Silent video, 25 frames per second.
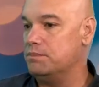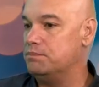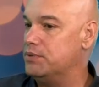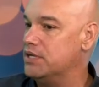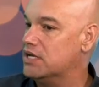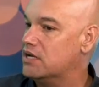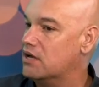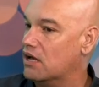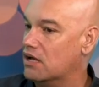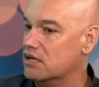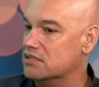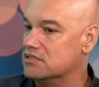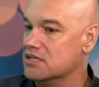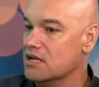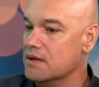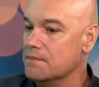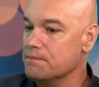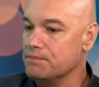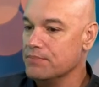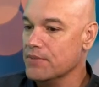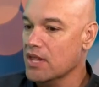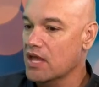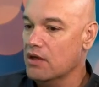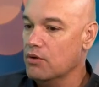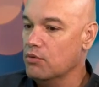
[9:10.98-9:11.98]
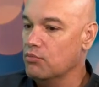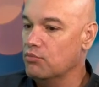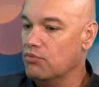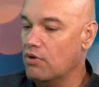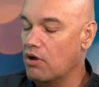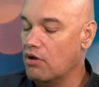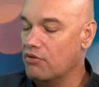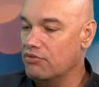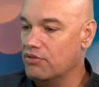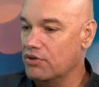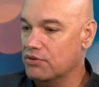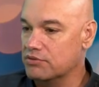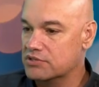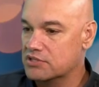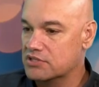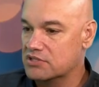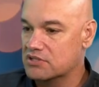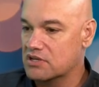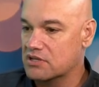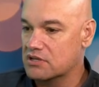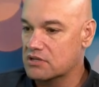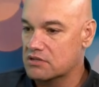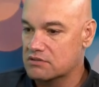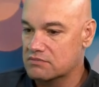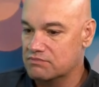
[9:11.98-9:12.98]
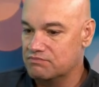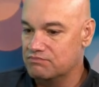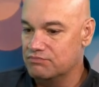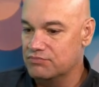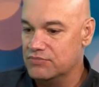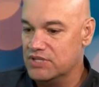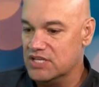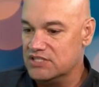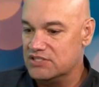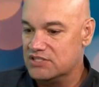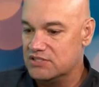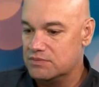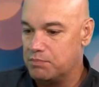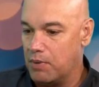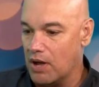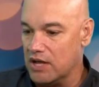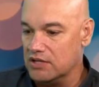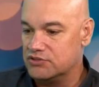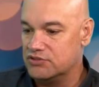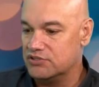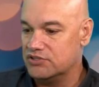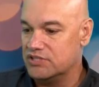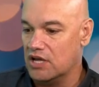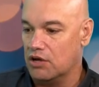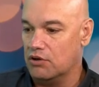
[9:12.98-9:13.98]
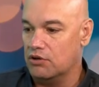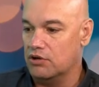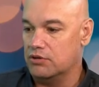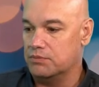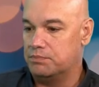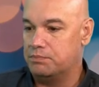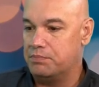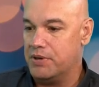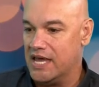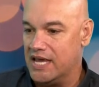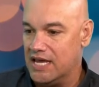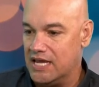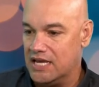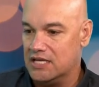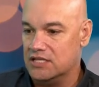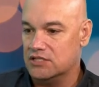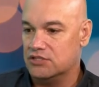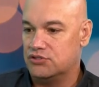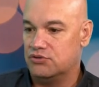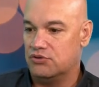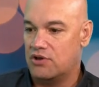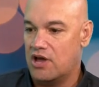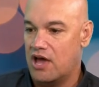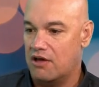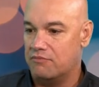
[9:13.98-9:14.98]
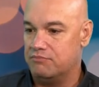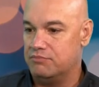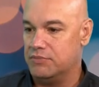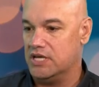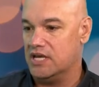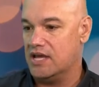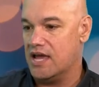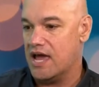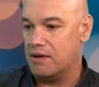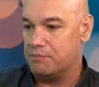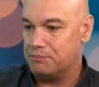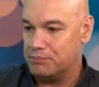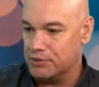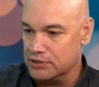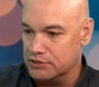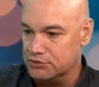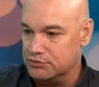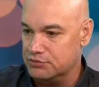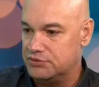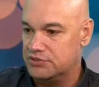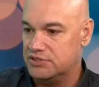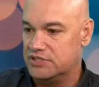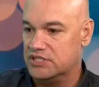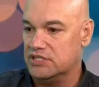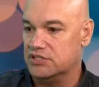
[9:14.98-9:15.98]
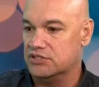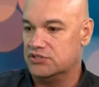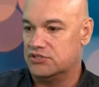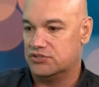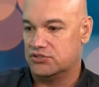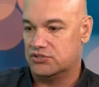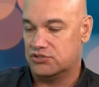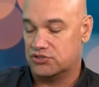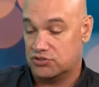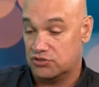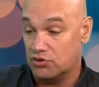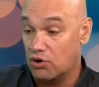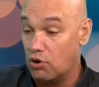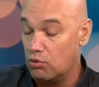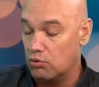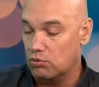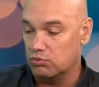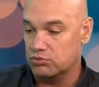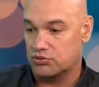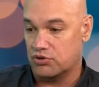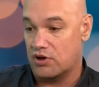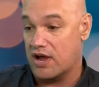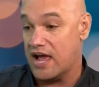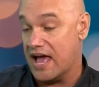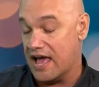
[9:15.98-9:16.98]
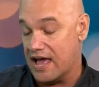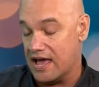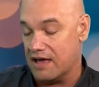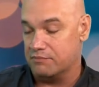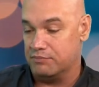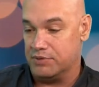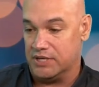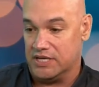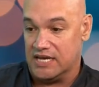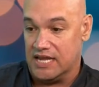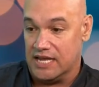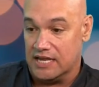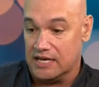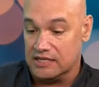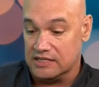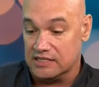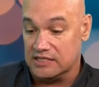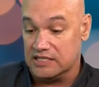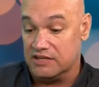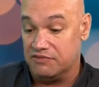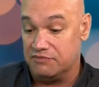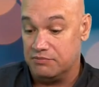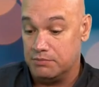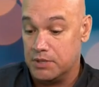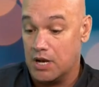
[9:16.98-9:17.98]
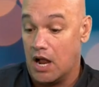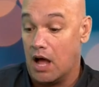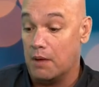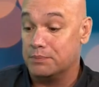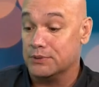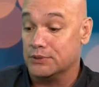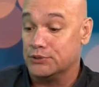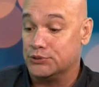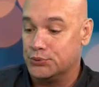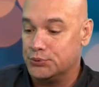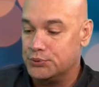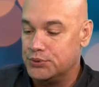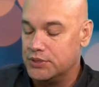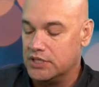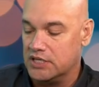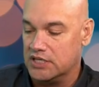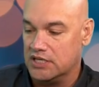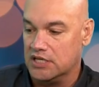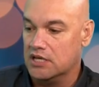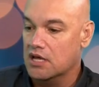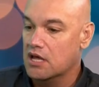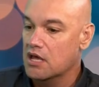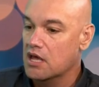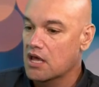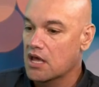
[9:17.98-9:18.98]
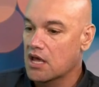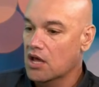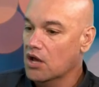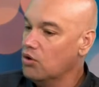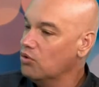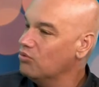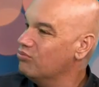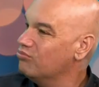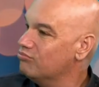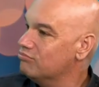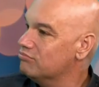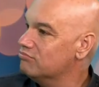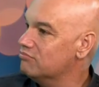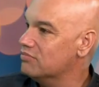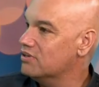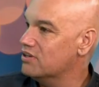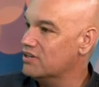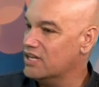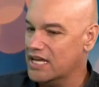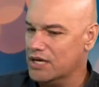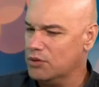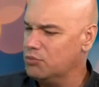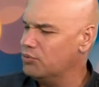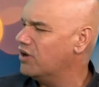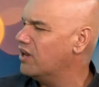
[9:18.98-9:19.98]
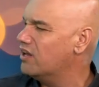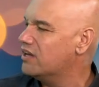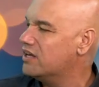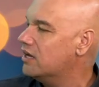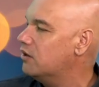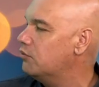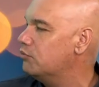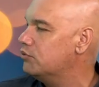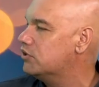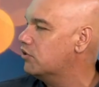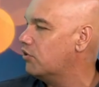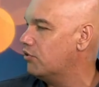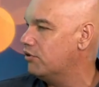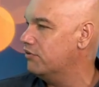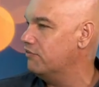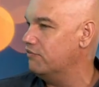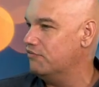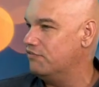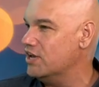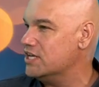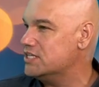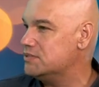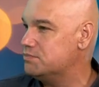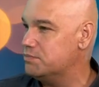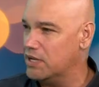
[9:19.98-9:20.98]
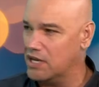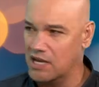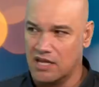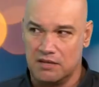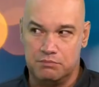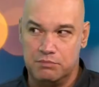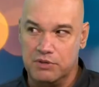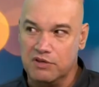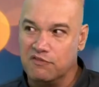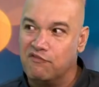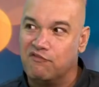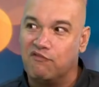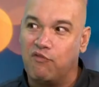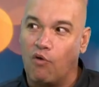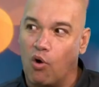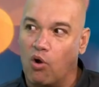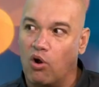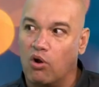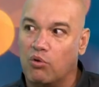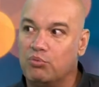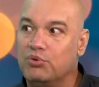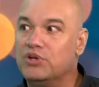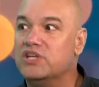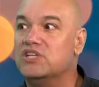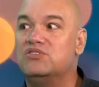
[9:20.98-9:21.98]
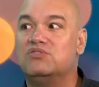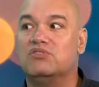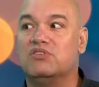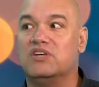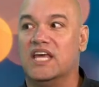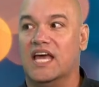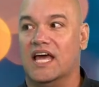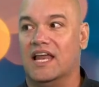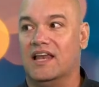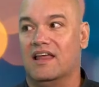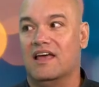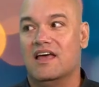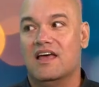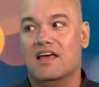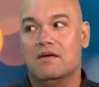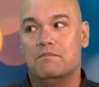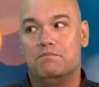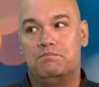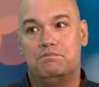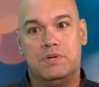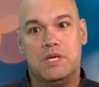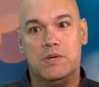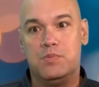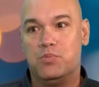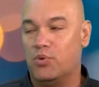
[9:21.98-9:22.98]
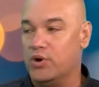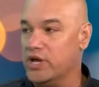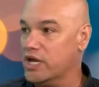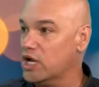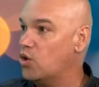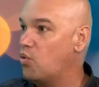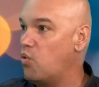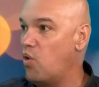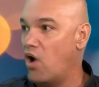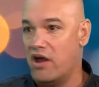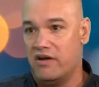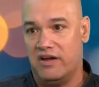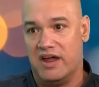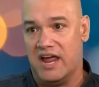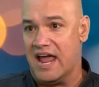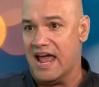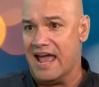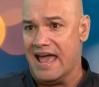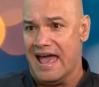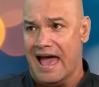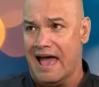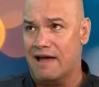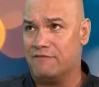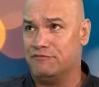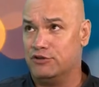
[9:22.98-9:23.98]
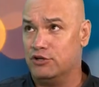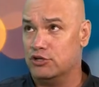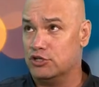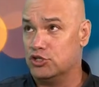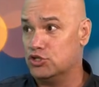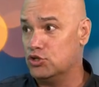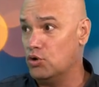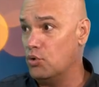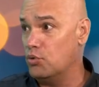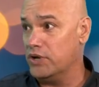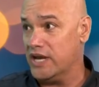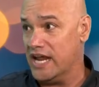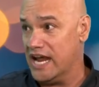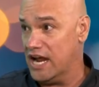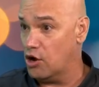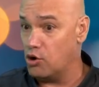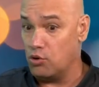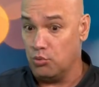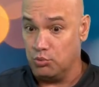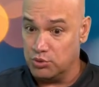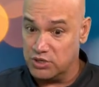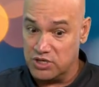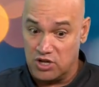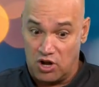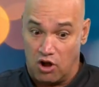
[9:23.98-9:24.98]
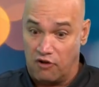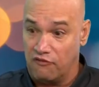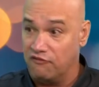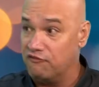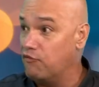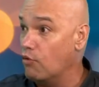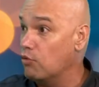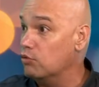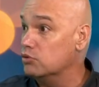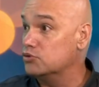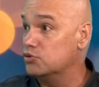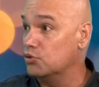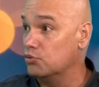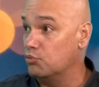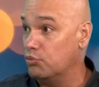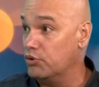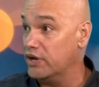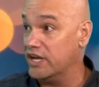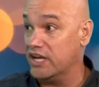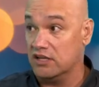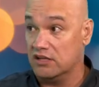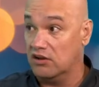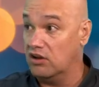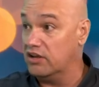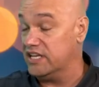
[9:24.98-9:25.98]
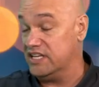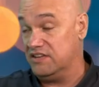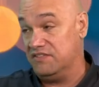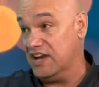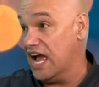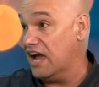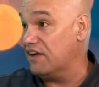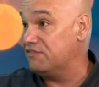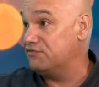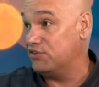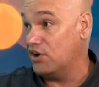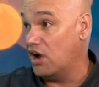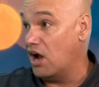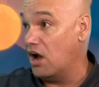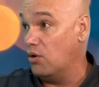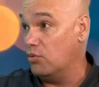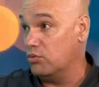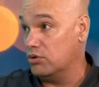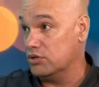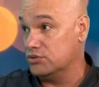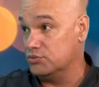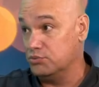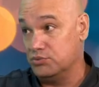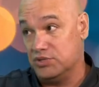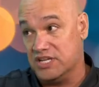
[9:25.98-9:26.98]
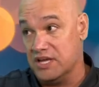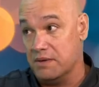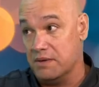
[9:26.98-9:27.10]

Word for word: because the these sponsors that were paying to have me have produce these shows or being giving me the opportunity we're like we're not getting return on investment. Like before, we used to get people inquiring after a show would air. Would our phones would ring even after hours? We'd